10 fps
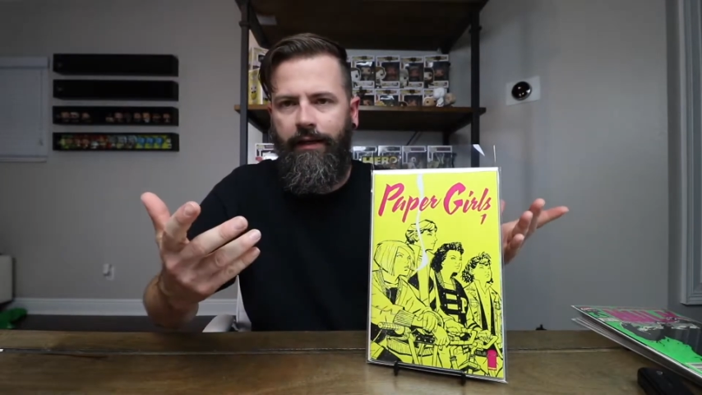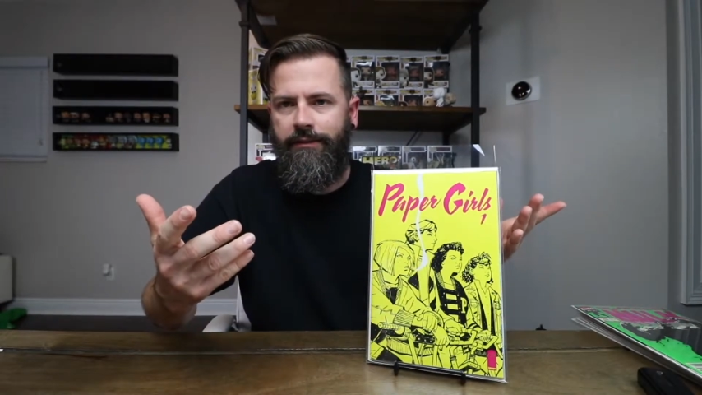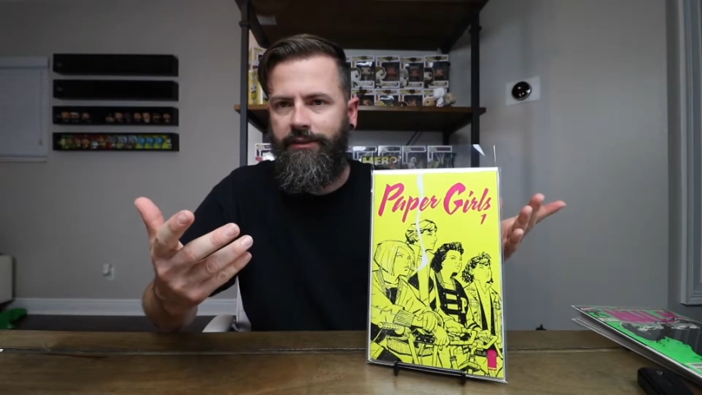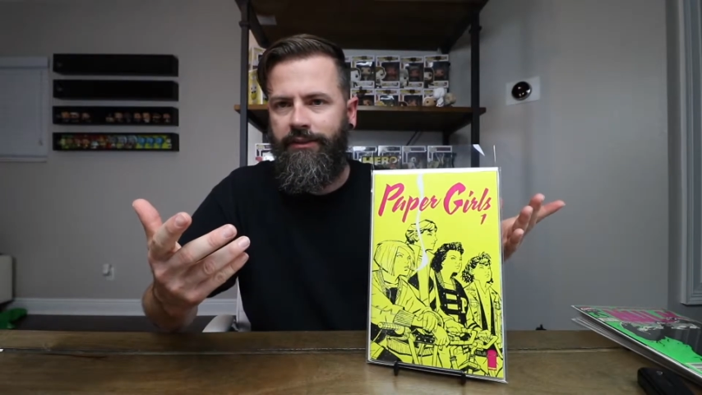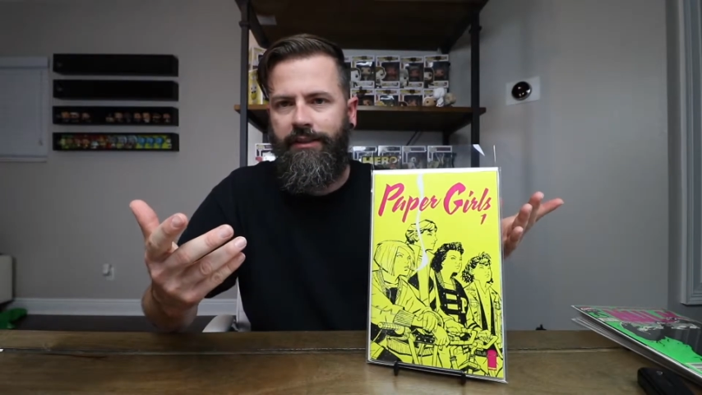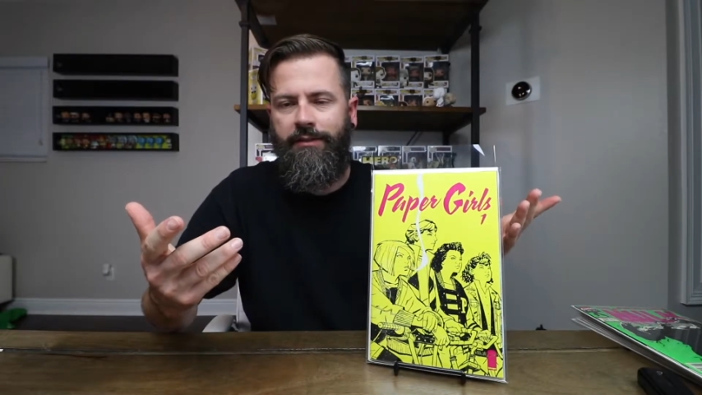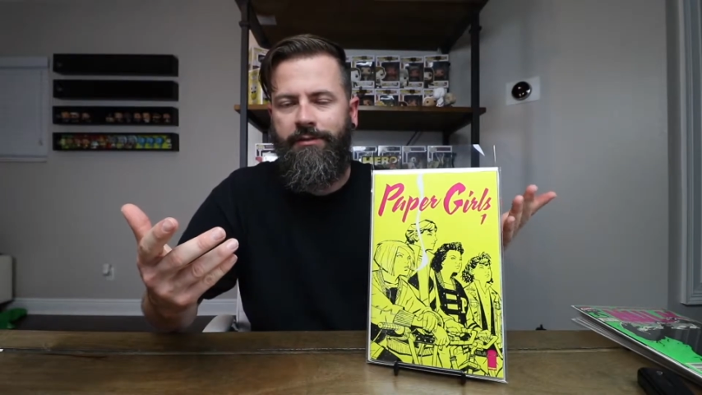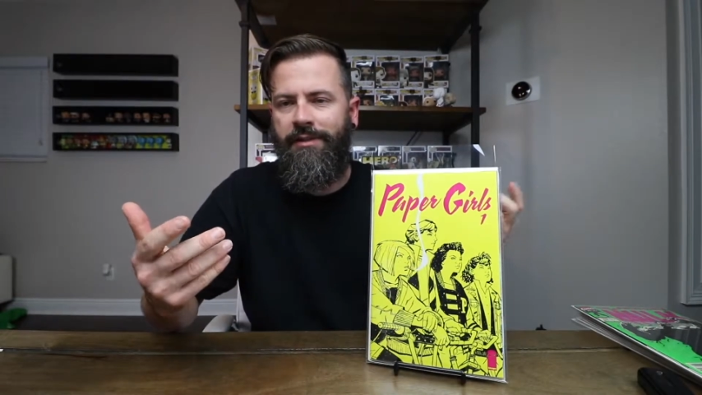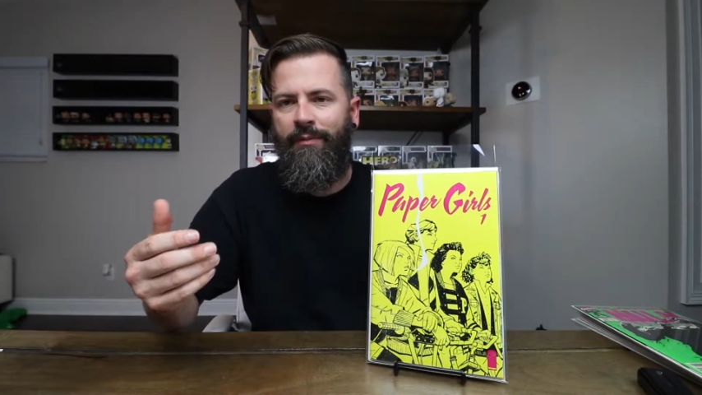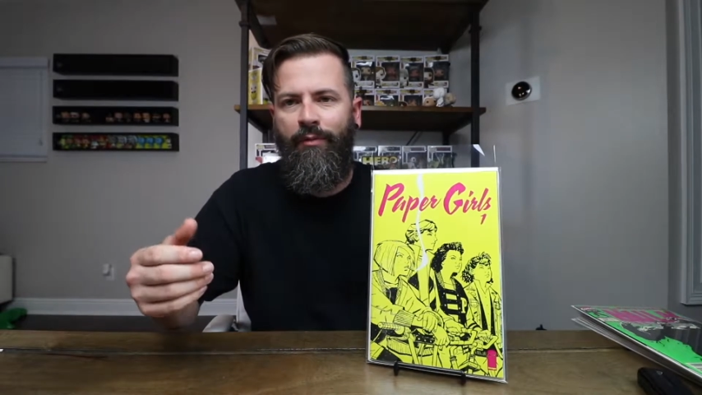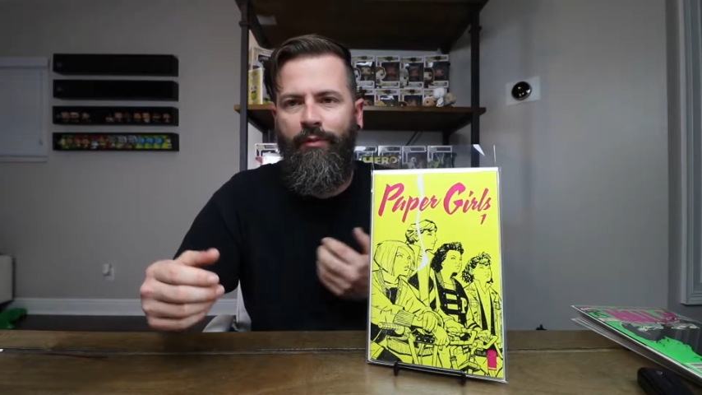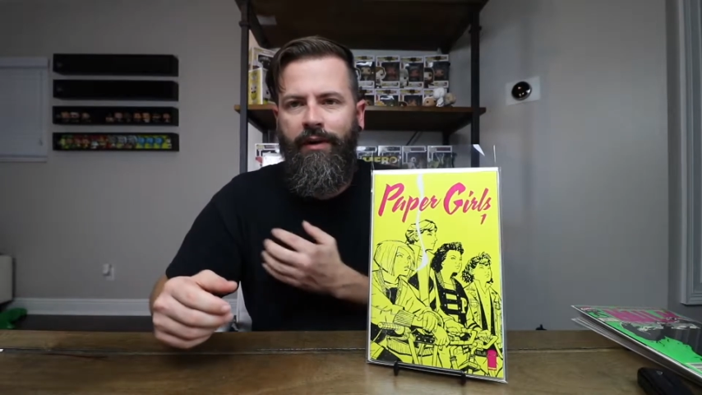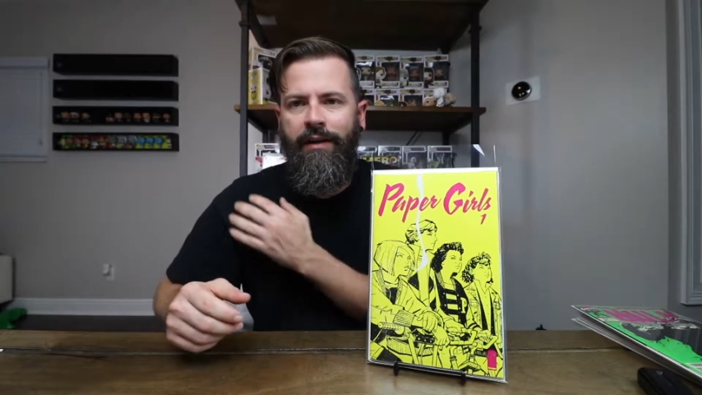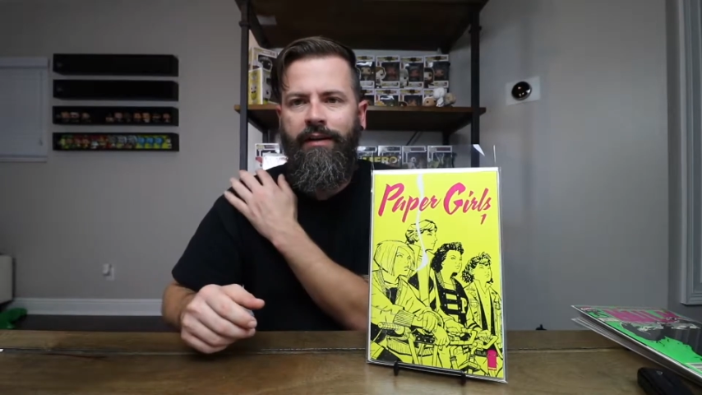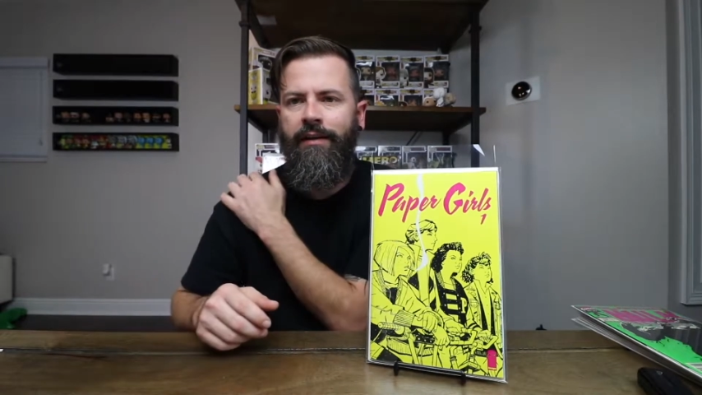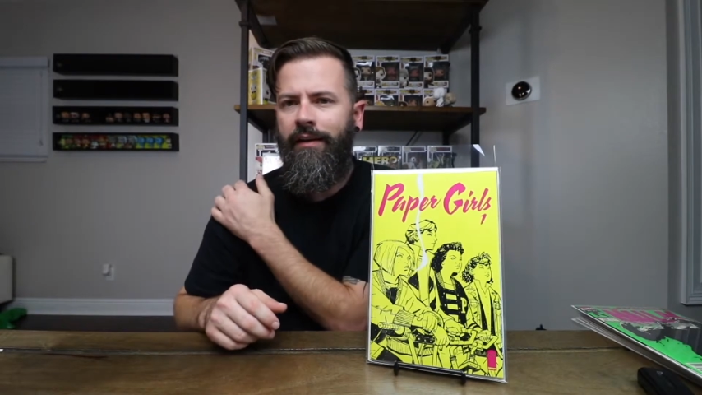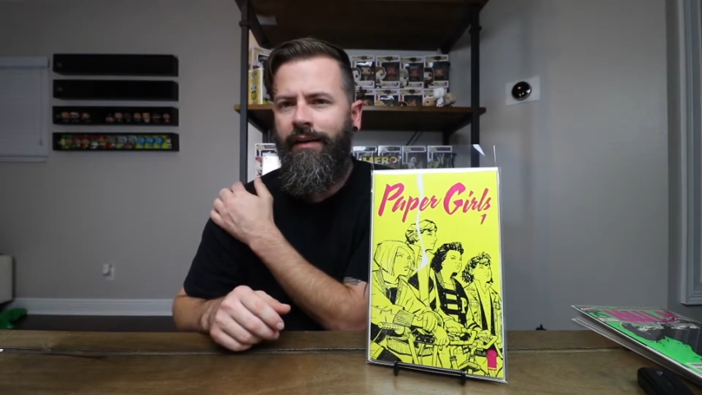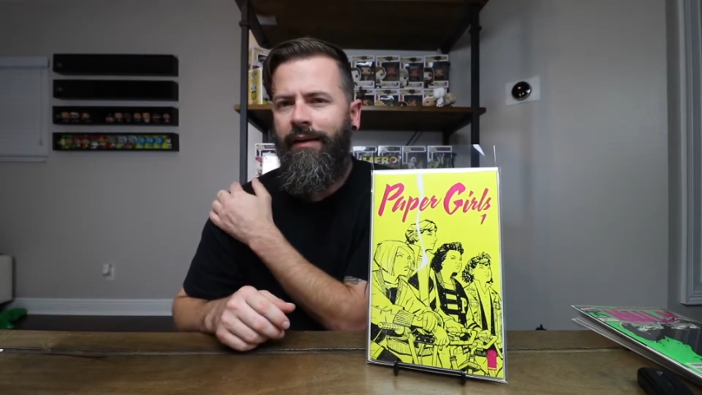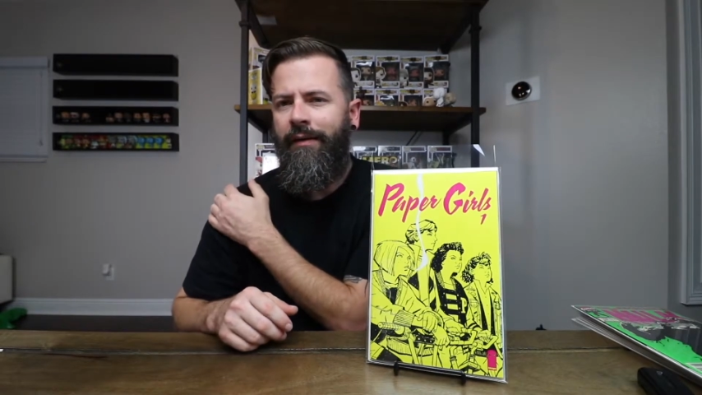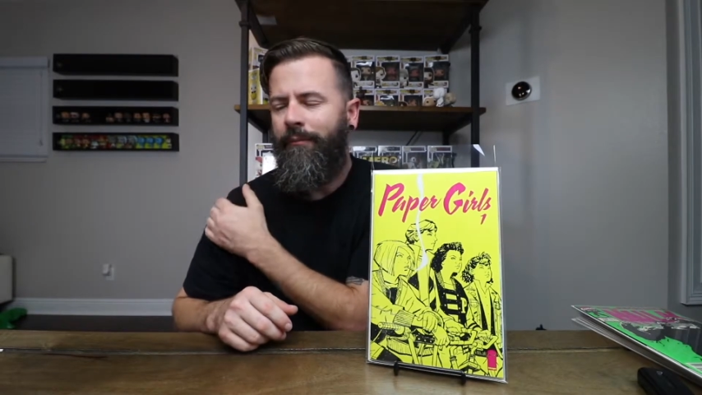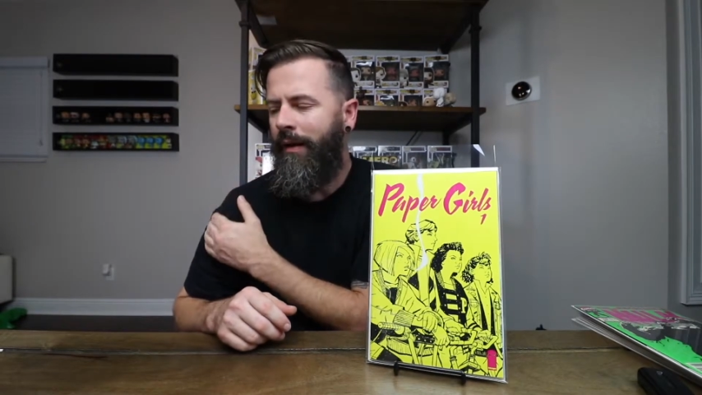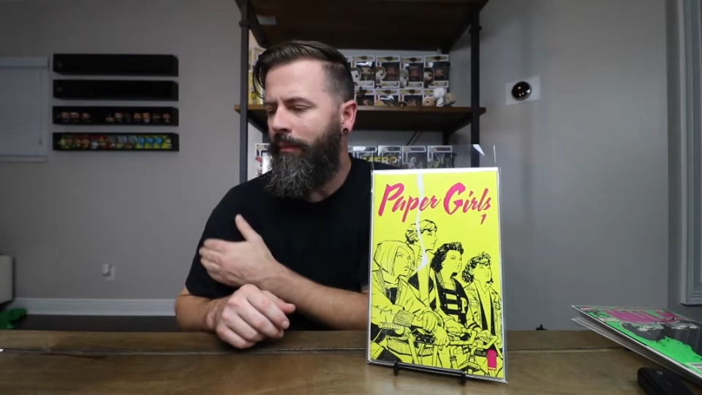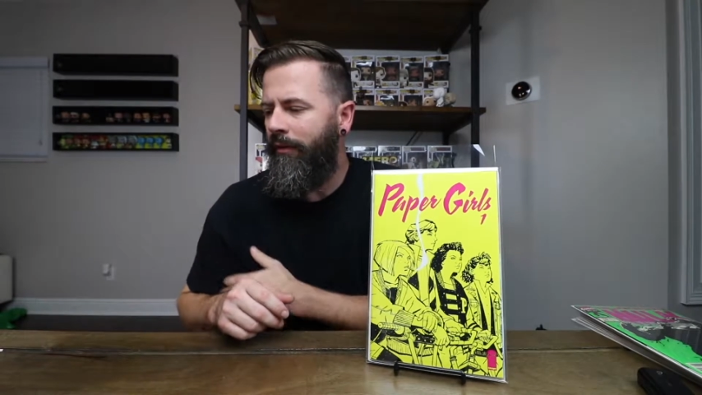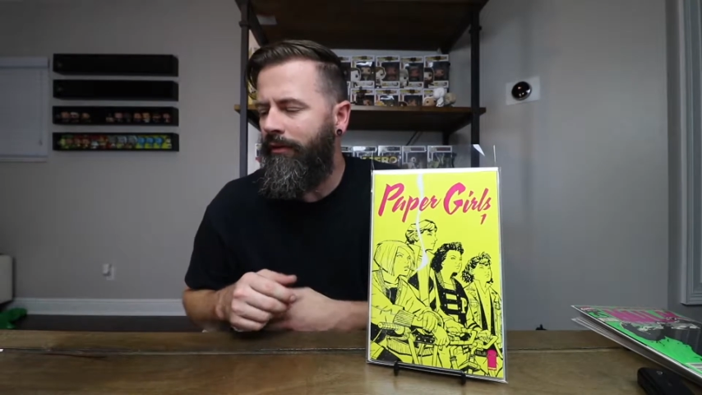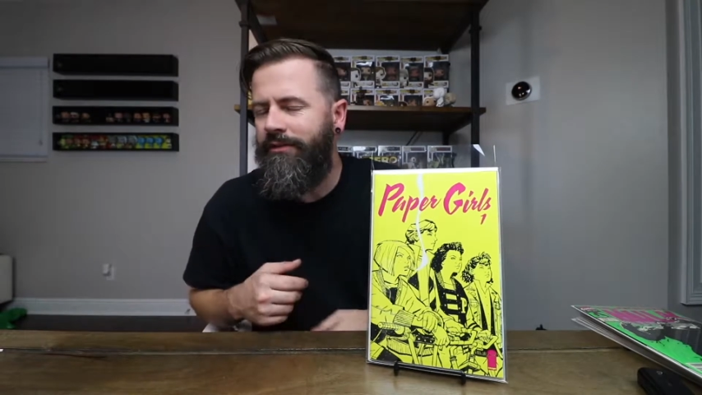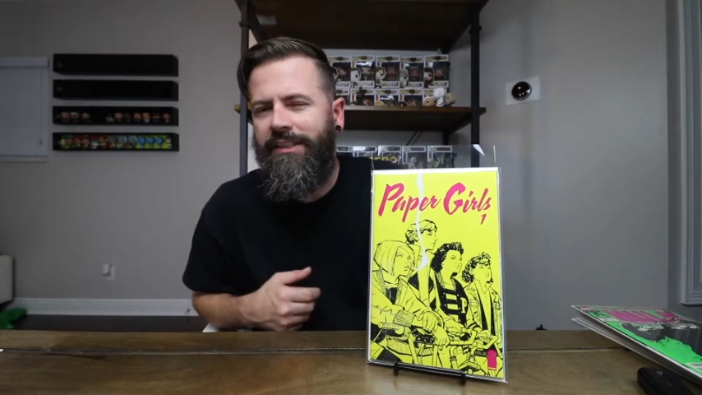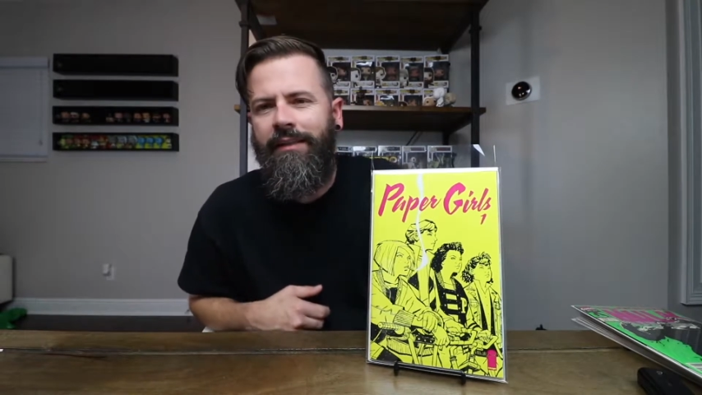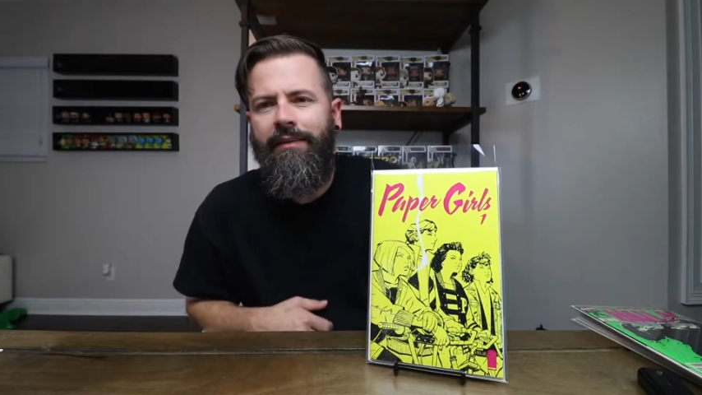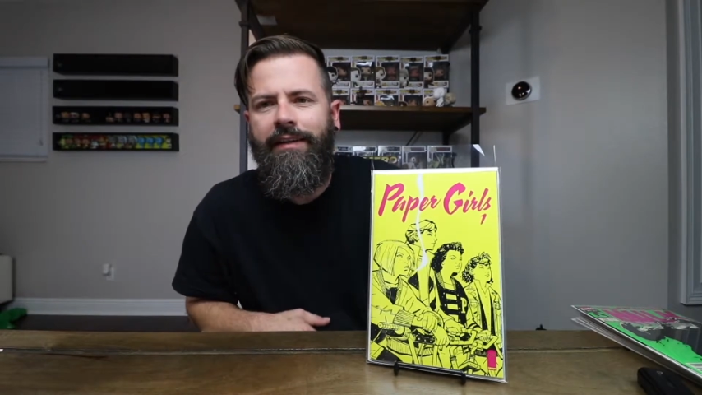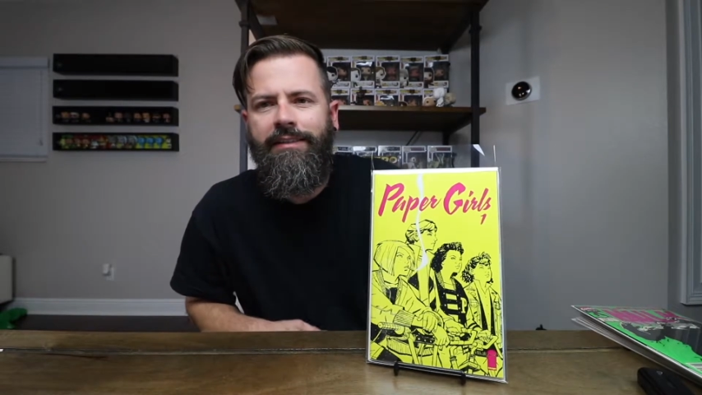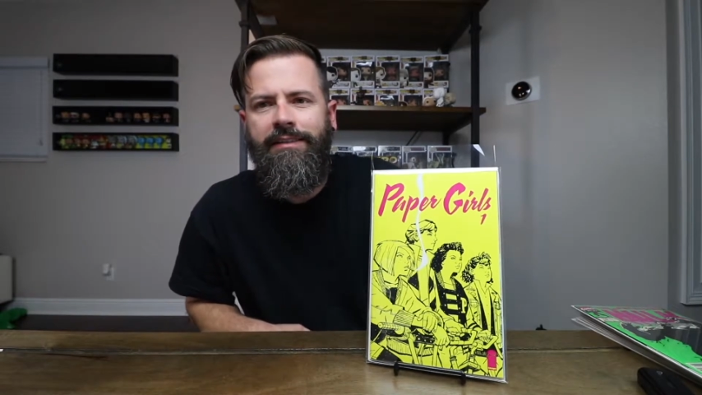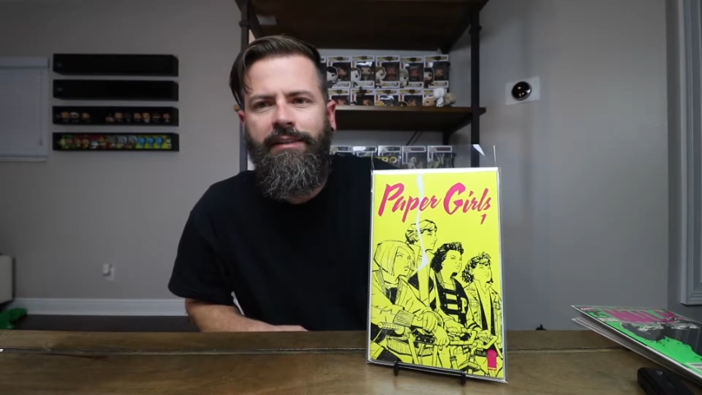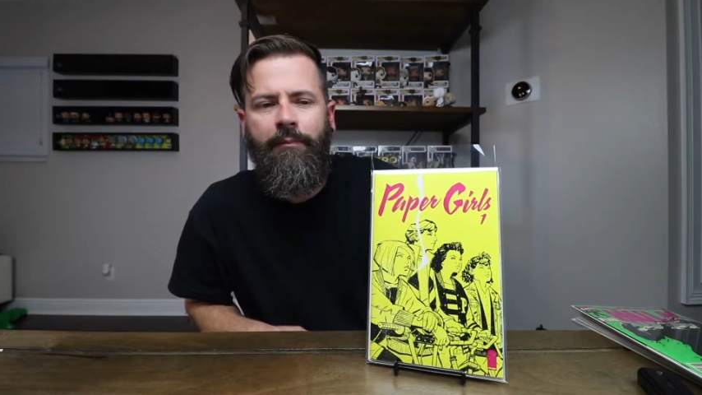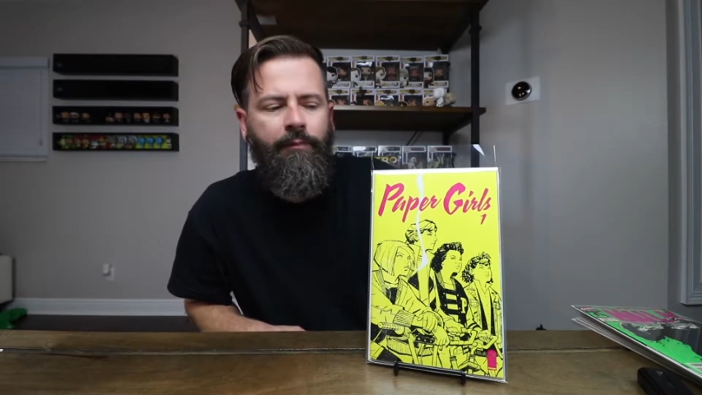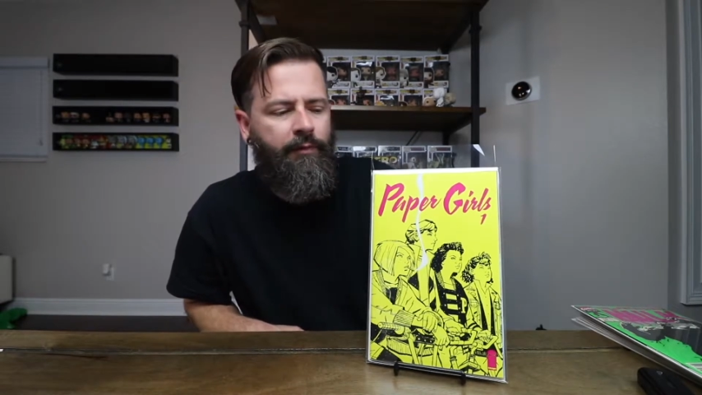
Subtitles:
Just because it was a #1, and Paper Girls seemed like the